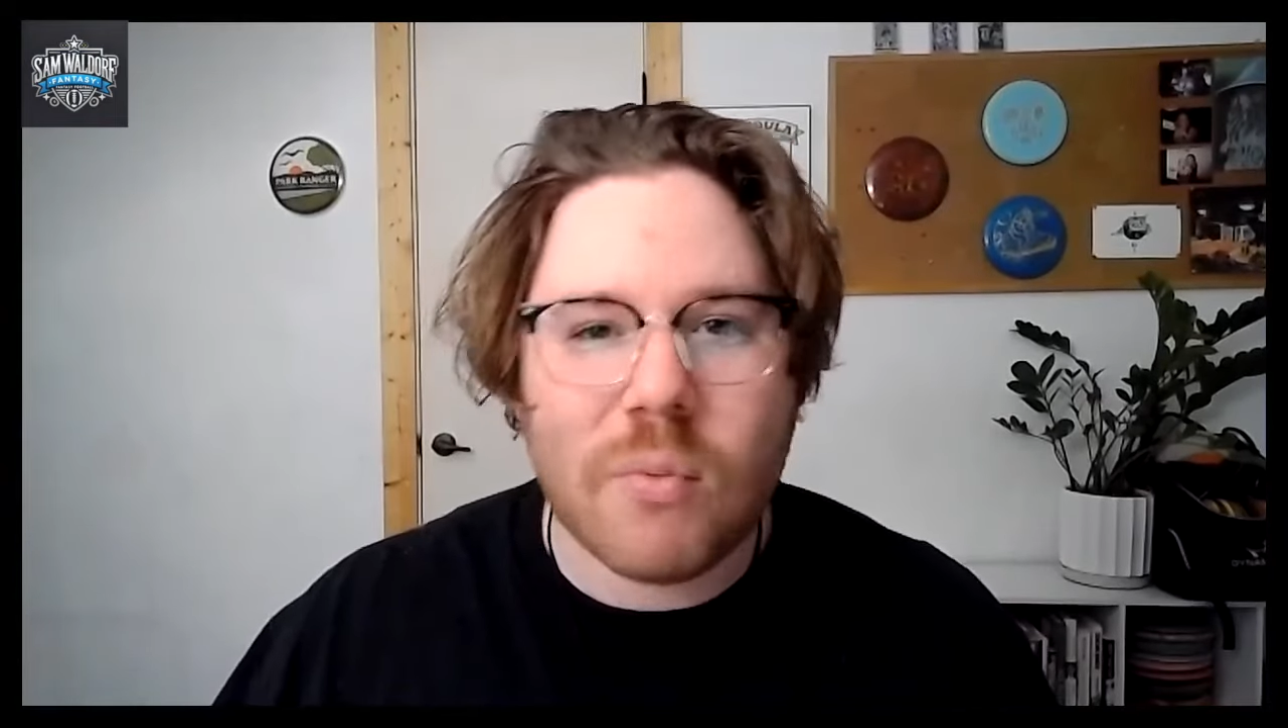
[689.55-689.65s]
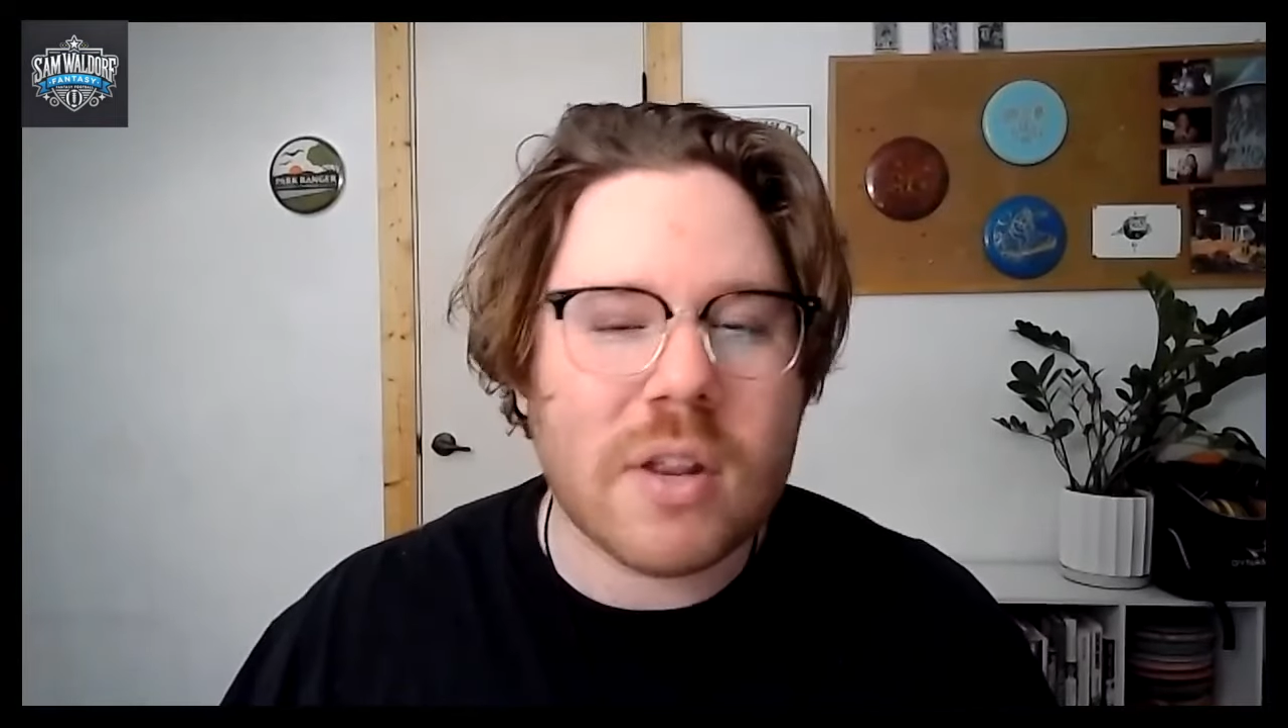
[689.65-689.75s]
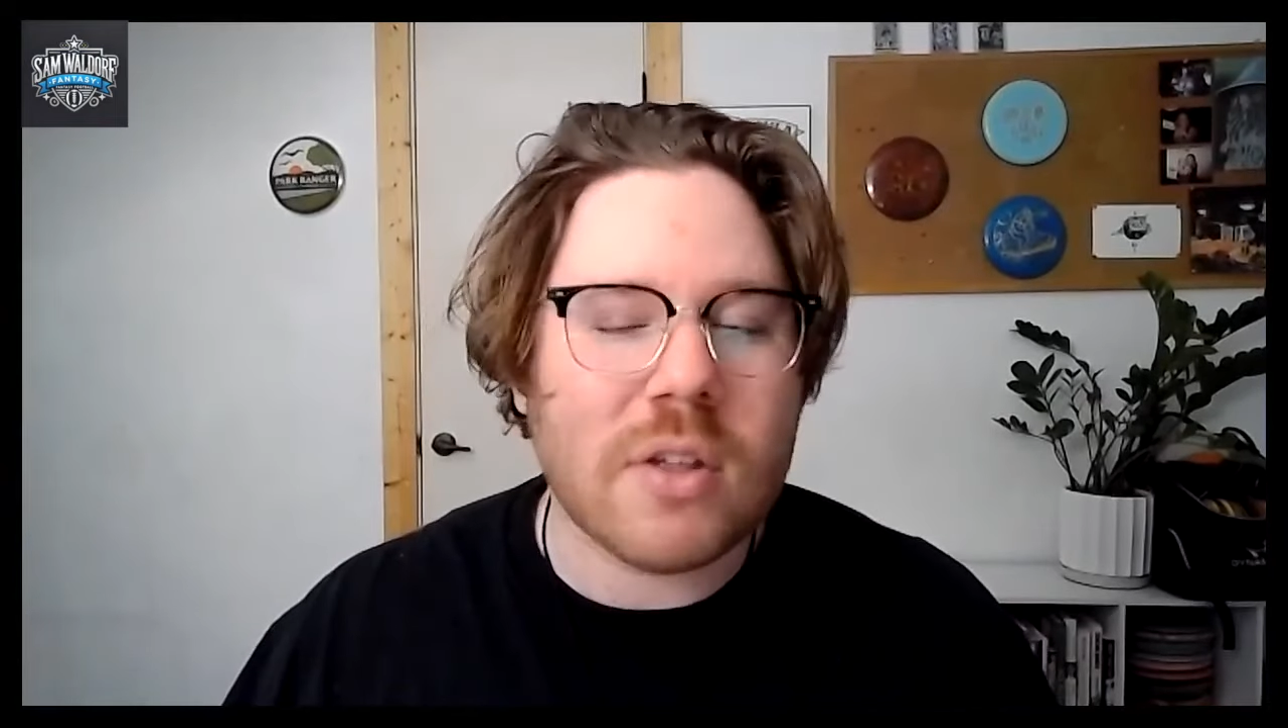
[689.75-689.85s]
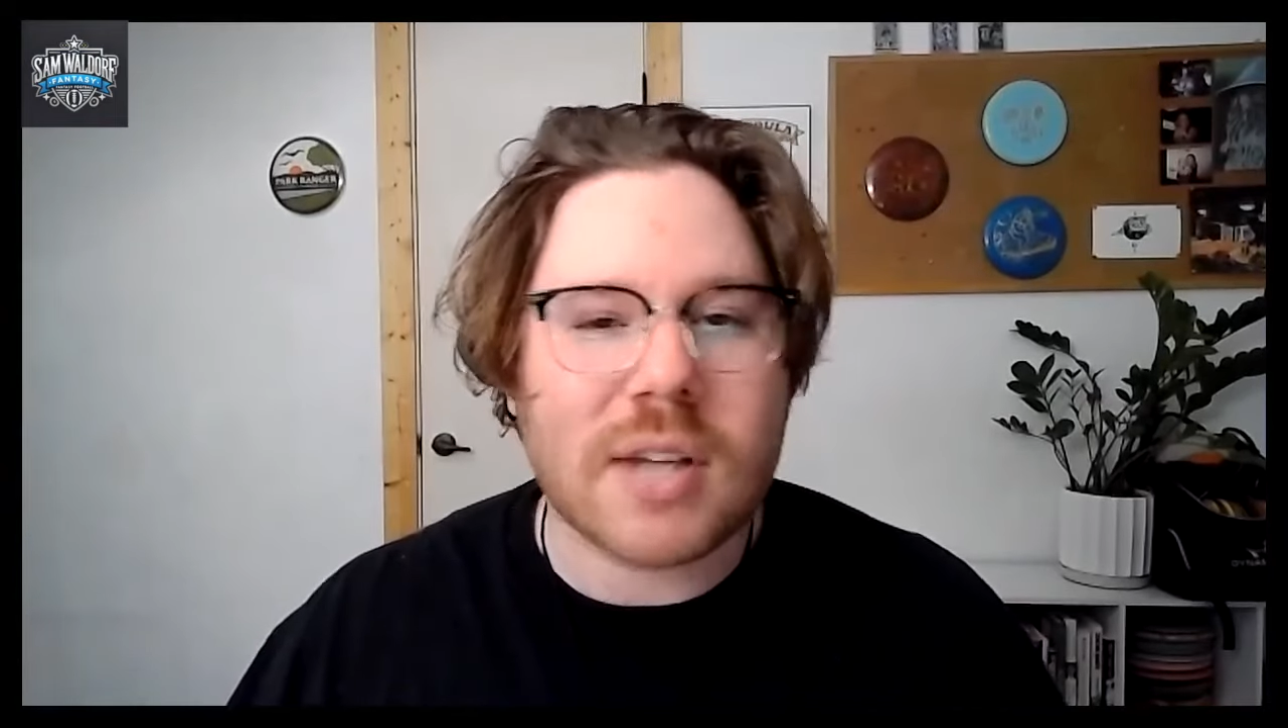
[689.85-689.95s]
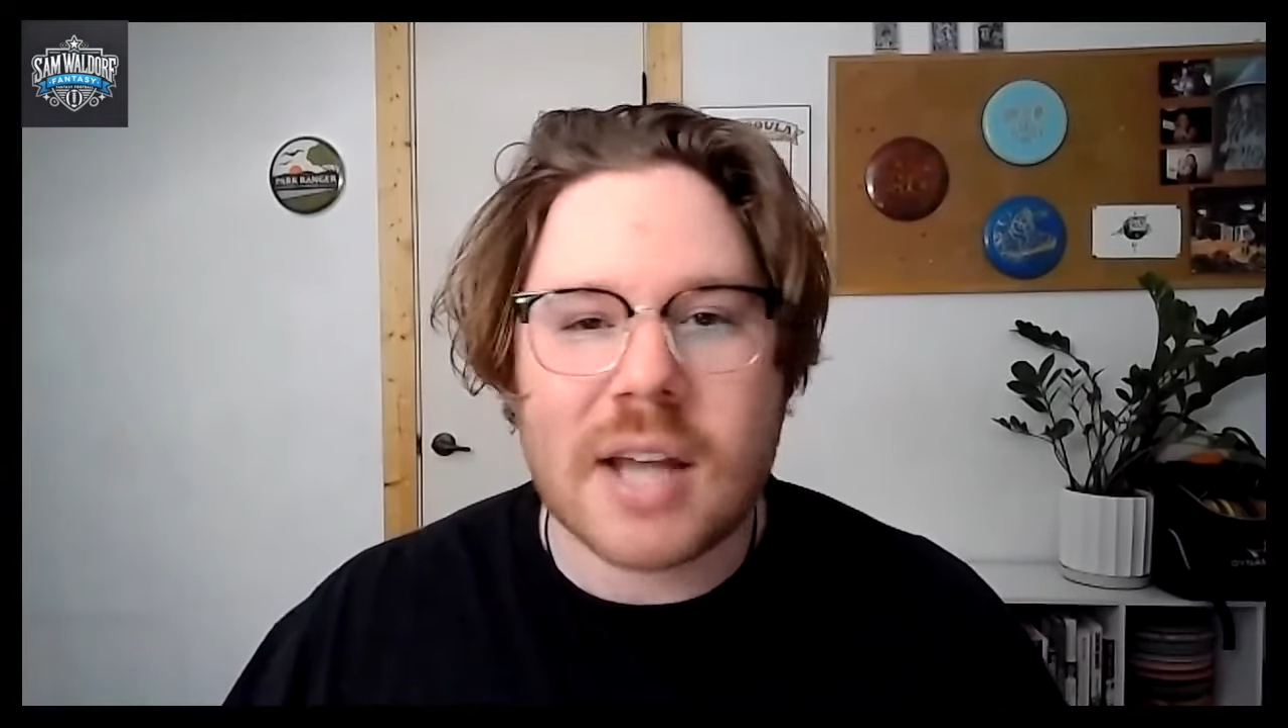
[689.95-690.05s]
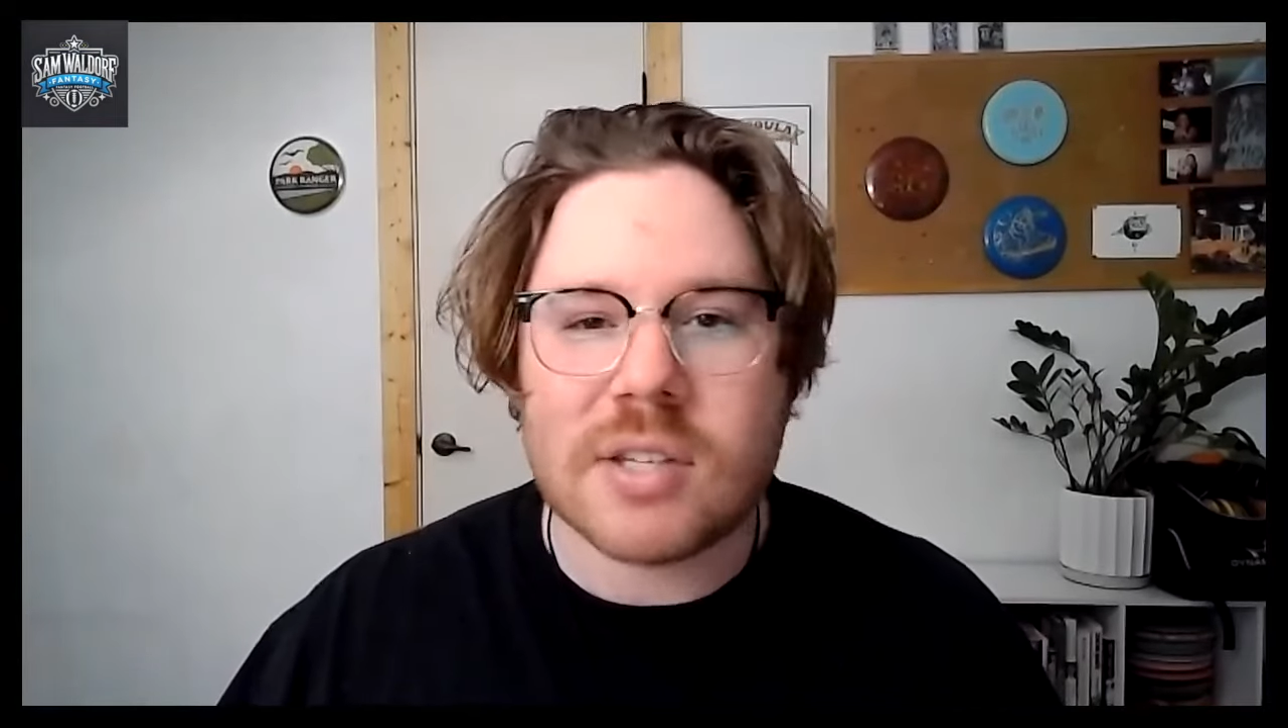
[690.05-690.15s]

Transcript: one of those guys